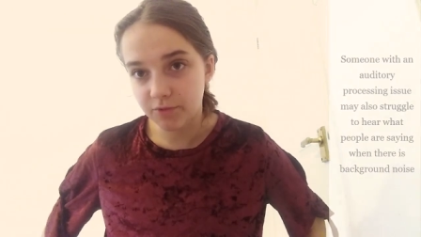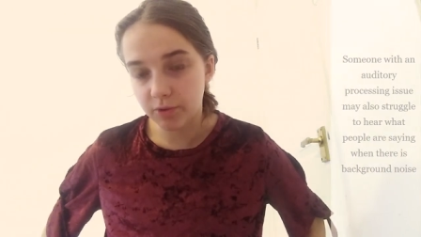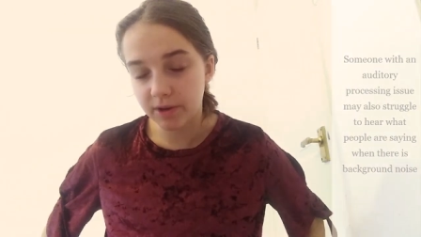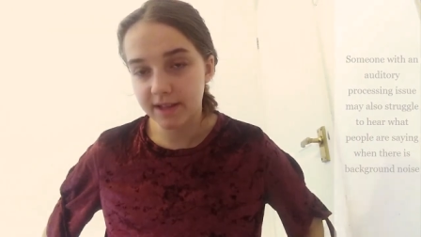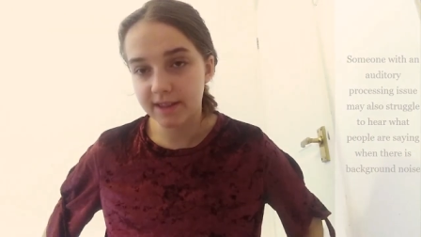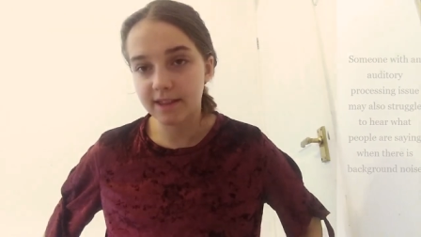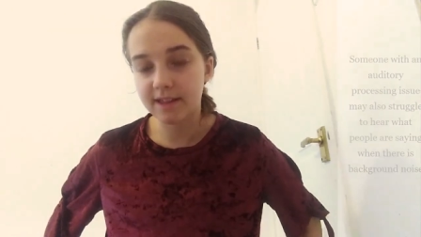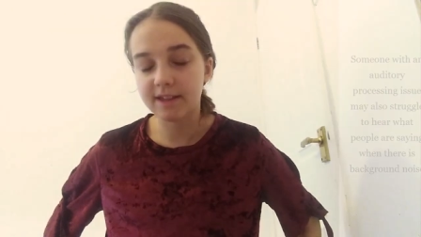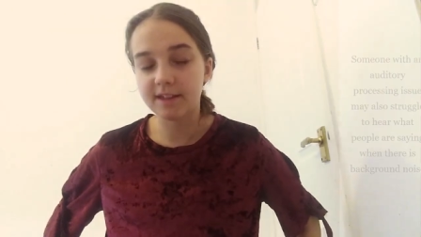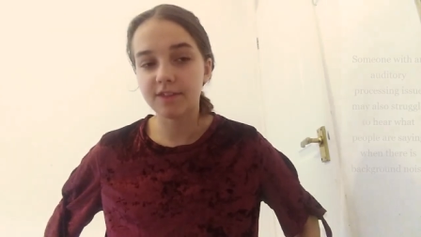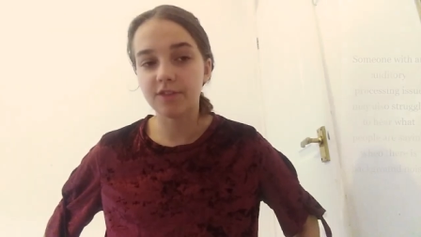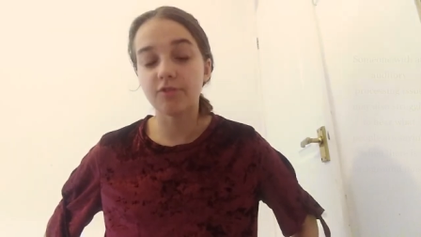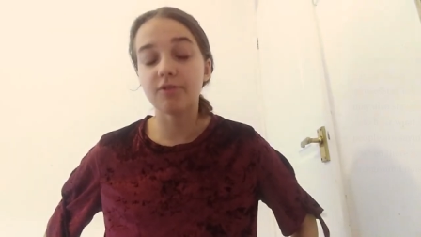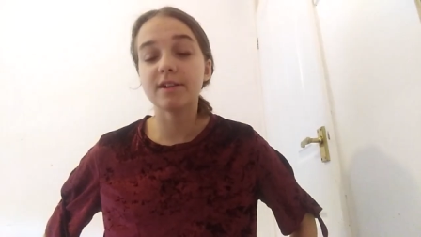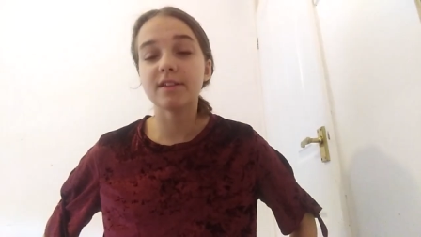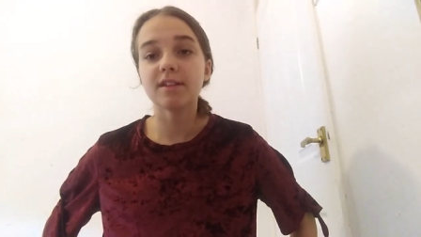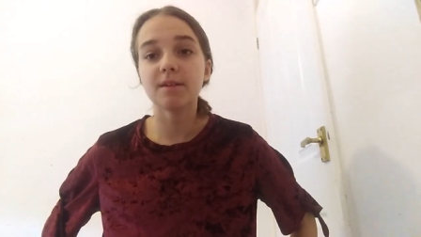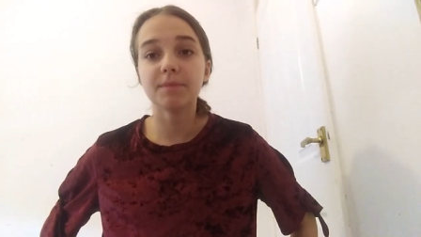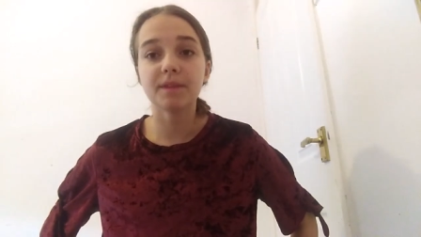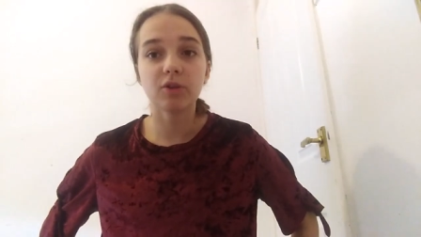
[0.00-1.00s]
noises. There
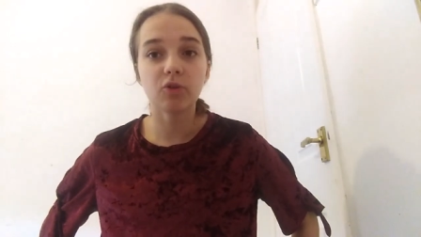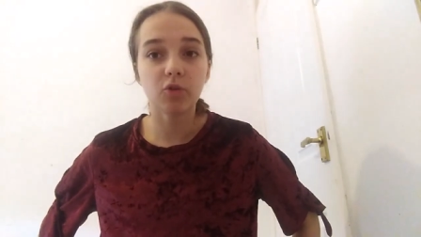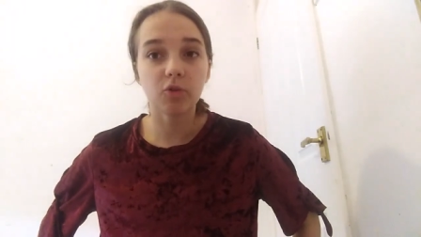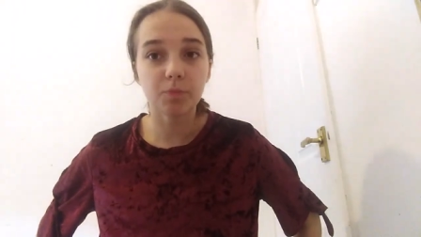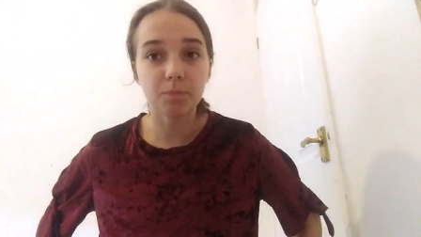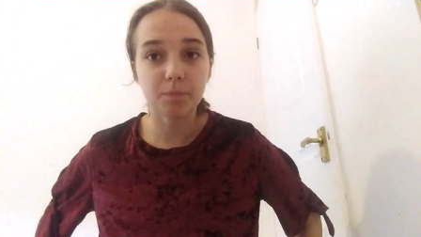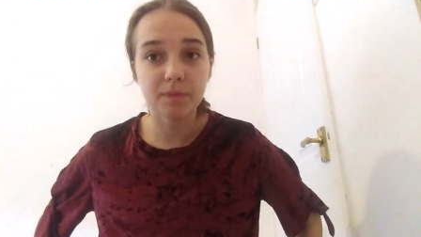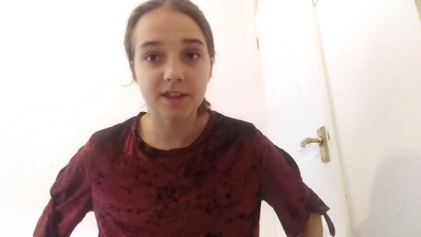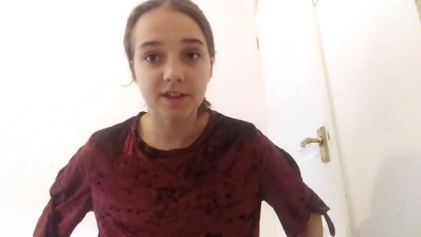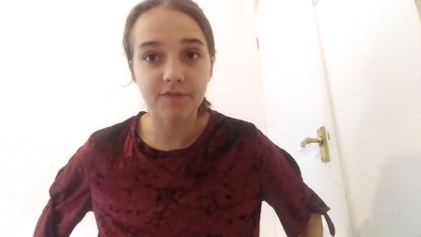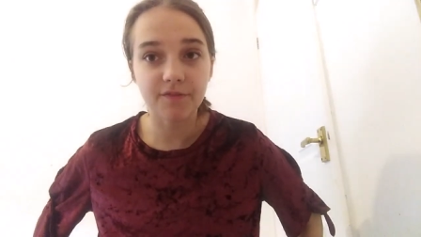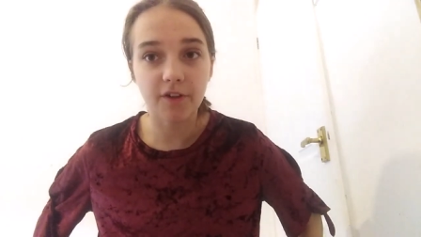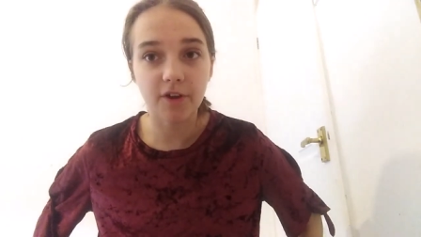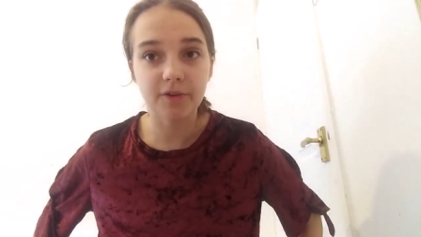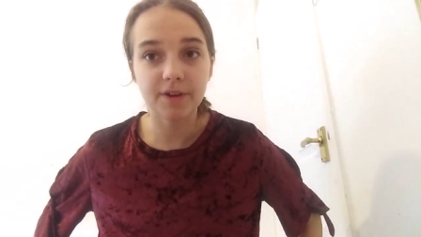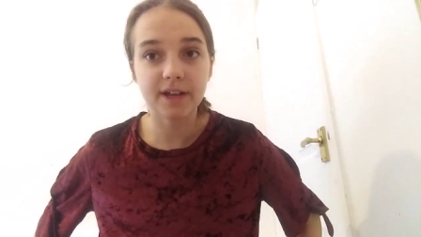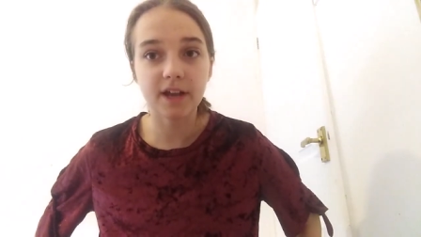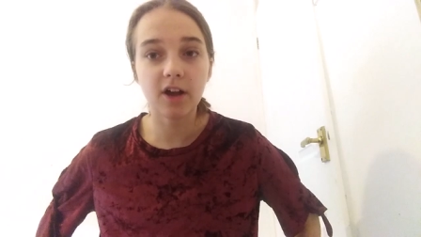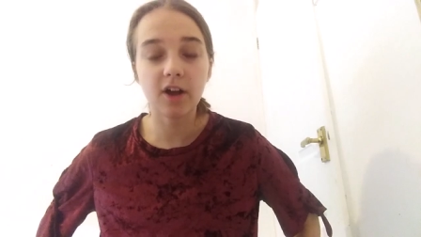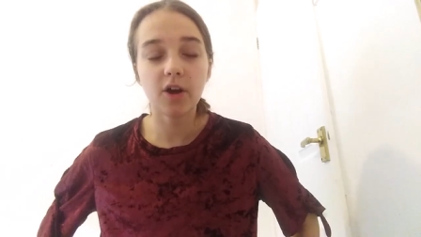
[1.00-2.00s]
is something called
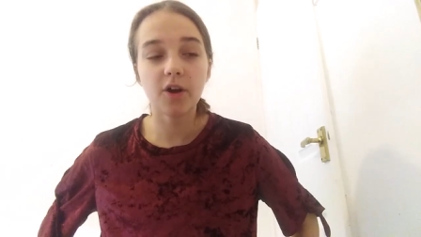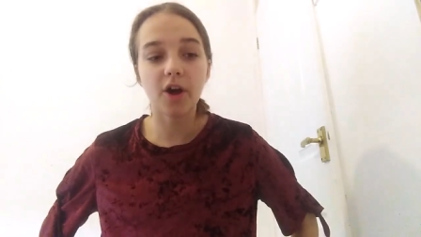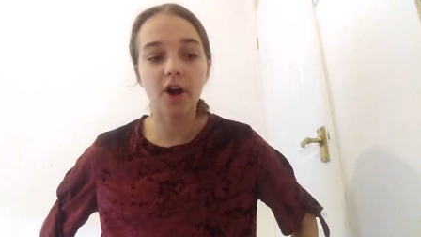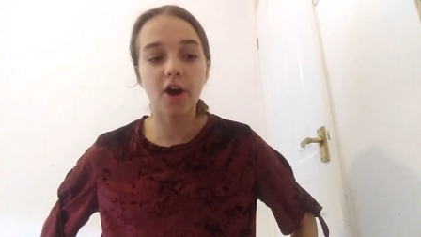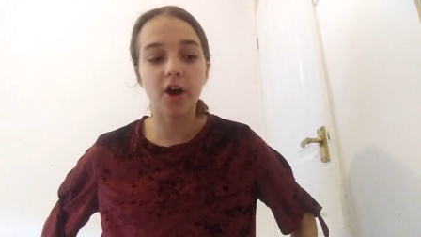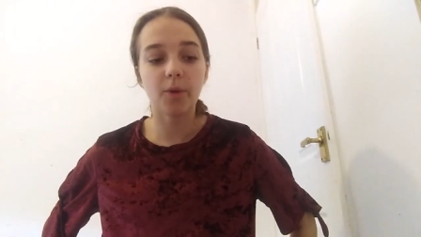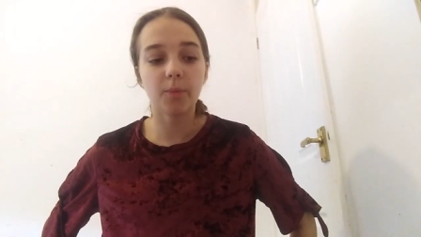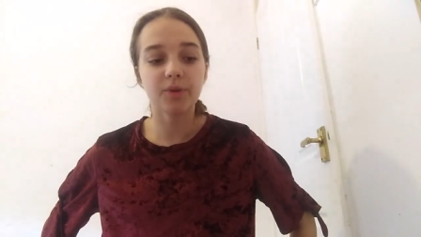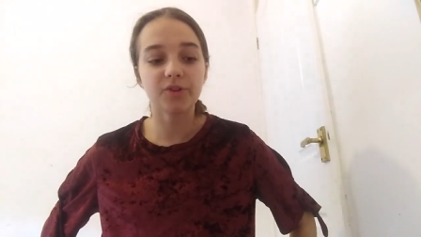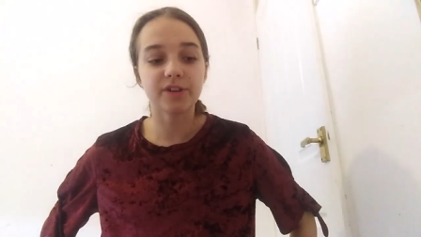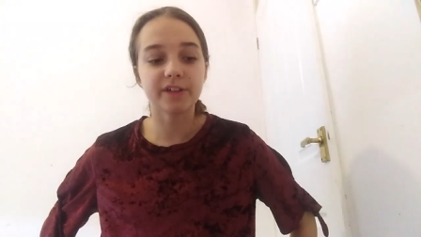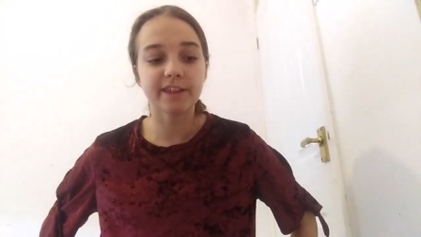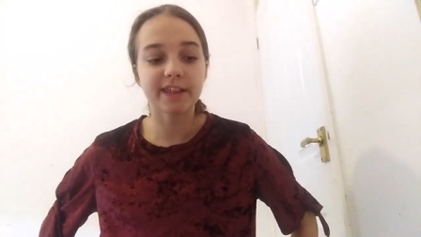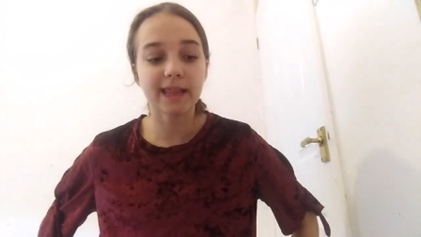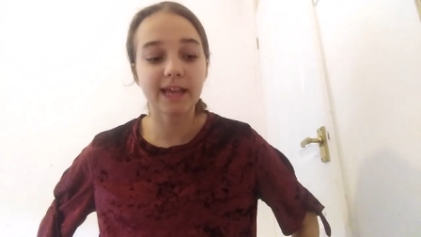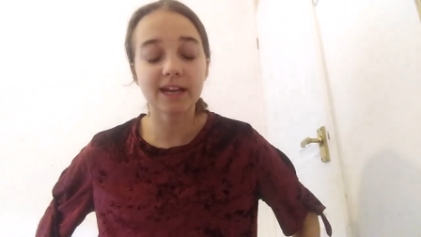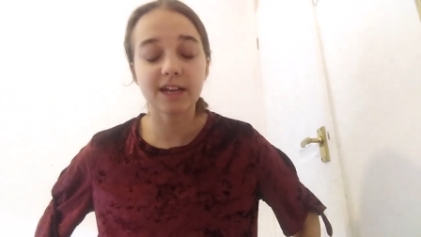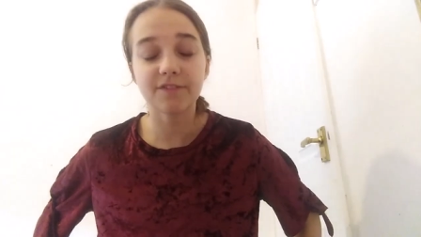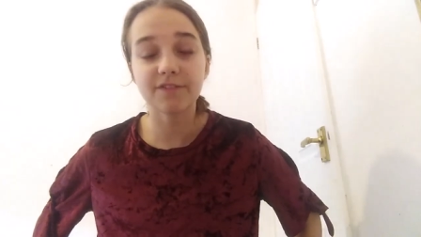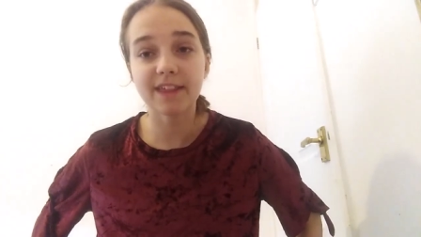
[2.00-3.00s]
misophonia, which is
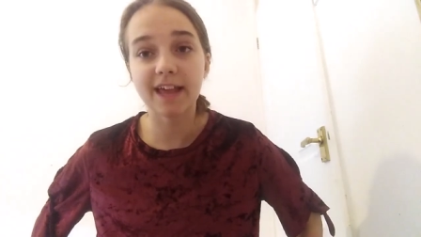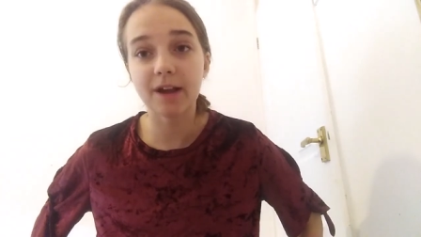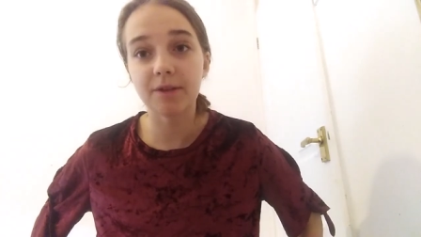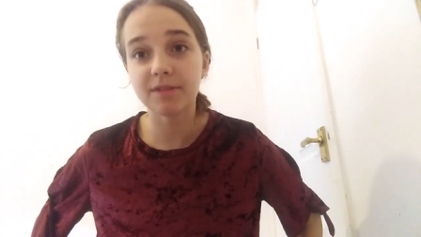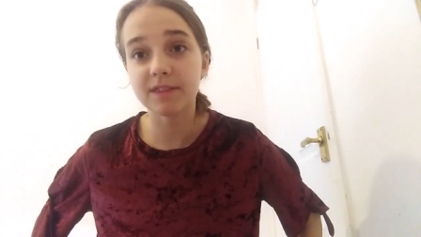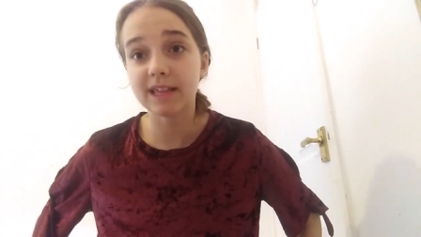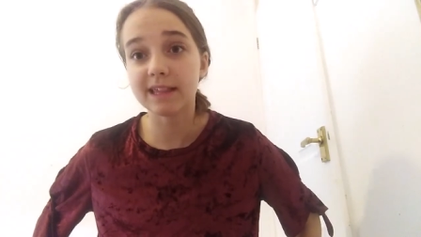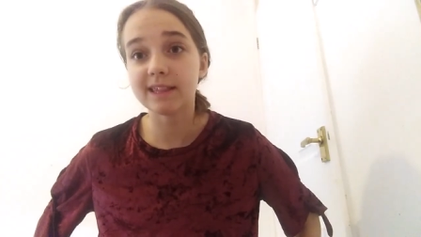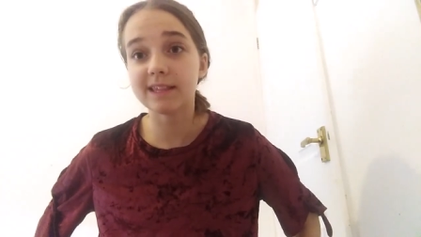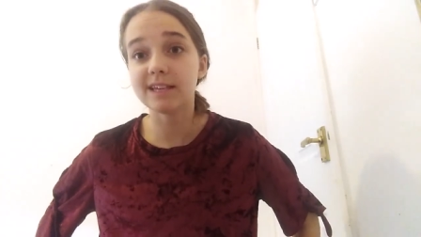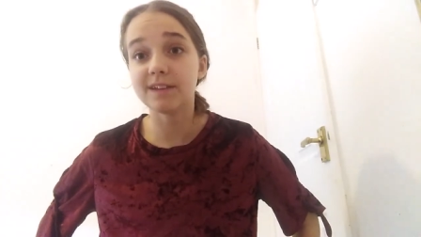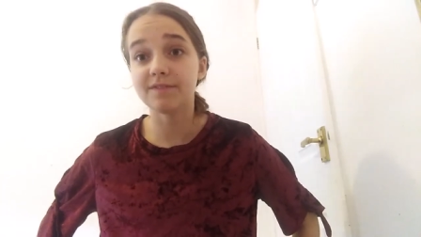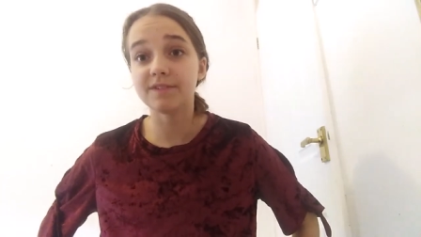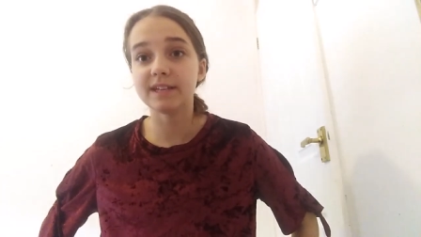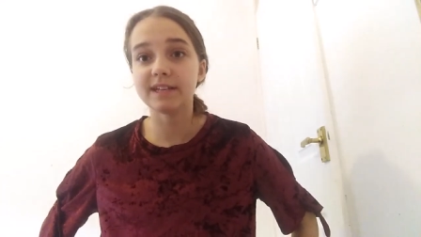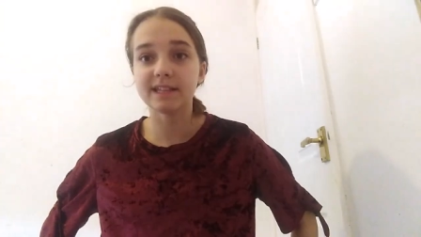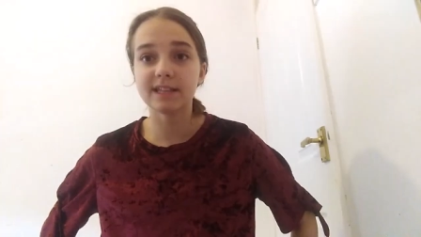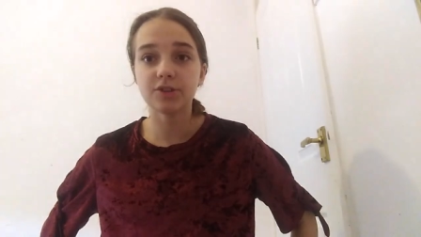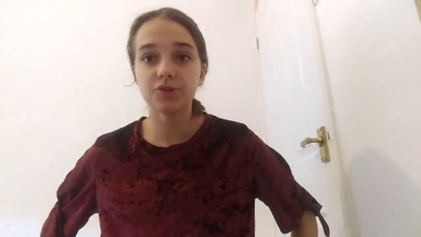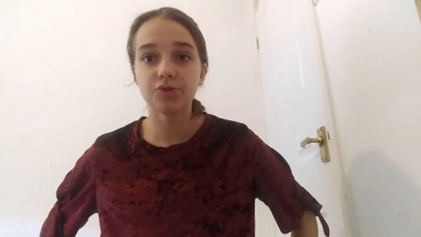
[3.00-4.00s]
selective sound
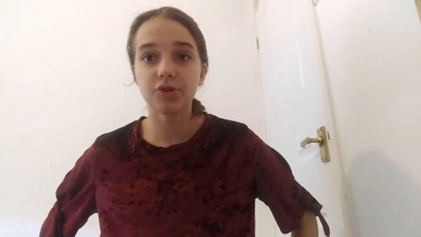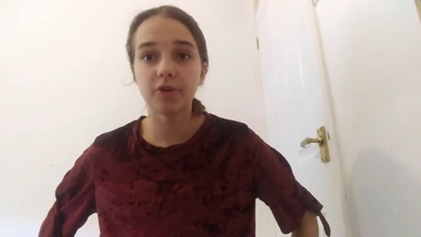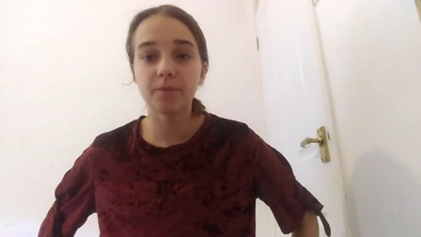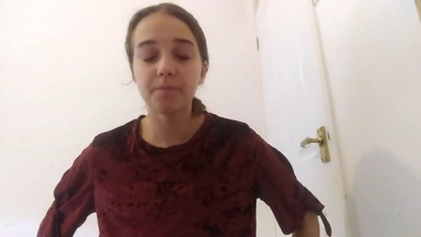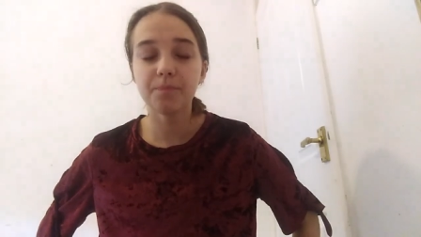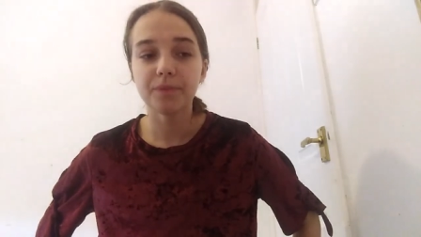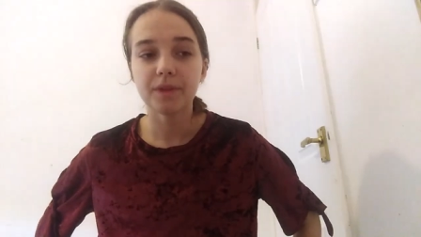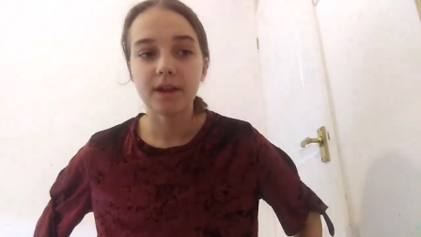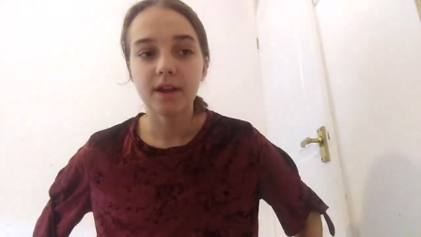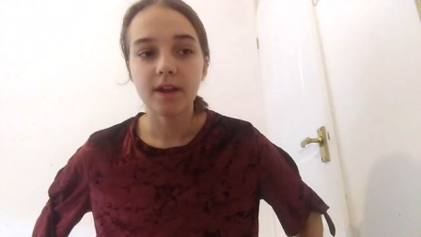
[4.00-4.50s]
sensitivity syndrome.